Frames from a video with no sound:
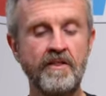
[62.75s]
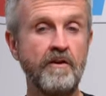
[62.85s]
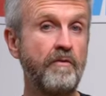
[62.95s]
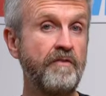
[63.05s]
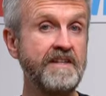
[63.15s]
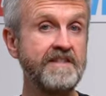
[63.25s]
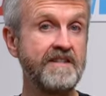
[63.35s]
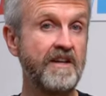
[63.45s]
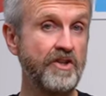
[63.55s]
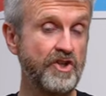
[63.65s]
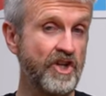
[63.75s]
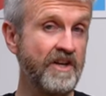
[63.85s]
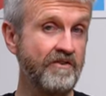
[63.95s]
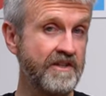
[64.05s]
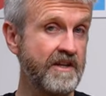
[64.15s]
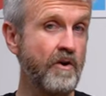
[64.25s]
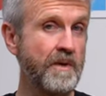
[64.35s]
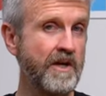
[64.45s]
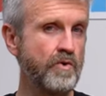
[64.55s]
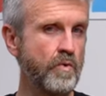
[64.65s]
There are vents at the chin on this
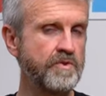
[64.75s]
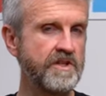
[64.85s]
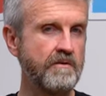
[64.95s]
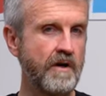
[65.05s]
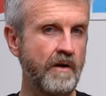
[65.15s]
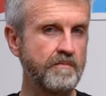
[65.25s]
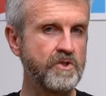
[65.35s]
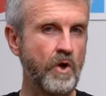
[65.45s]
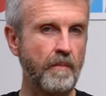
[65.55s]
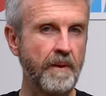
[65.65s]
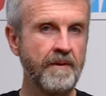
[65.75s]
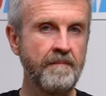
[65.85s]
helmet and also up top.